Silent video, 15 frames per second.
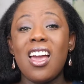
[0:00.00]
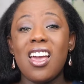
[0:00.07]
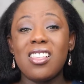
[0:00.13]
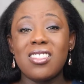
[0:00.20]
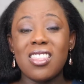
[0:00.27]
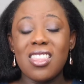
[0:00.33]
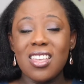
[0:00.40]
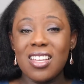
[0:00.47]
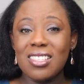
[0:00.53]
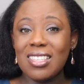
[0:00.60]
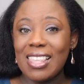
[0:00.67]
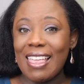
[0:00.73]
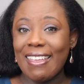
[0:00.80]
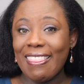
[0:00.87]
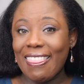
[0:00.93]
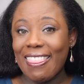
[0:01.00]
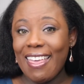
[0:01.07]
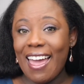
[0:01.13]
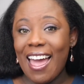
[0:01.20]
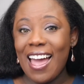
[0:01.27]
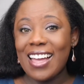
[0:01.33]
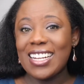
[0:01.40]
and things like
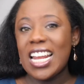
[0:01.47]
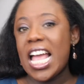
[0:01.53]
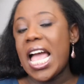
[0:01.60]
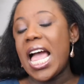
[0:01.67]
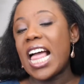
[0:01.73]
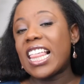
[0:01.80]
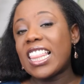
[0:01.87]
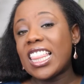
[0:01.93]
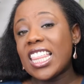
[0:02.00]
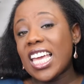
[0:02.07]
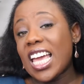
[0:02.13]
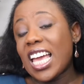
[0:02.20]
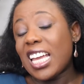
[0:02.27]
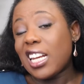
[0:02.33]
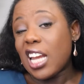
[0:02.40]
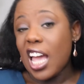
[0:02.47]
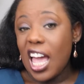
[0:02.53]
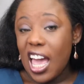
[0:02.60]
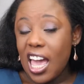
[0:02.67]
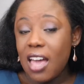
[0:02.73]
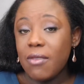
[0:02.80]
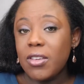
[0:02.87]
that, then
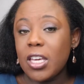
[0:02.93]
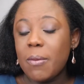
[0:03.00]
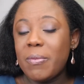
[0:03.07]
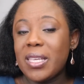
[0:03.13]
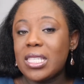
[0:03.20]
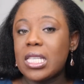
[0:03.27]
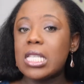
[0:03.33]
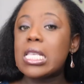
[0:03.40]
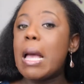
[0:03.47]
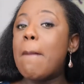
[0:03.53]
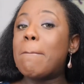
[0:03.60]
having a business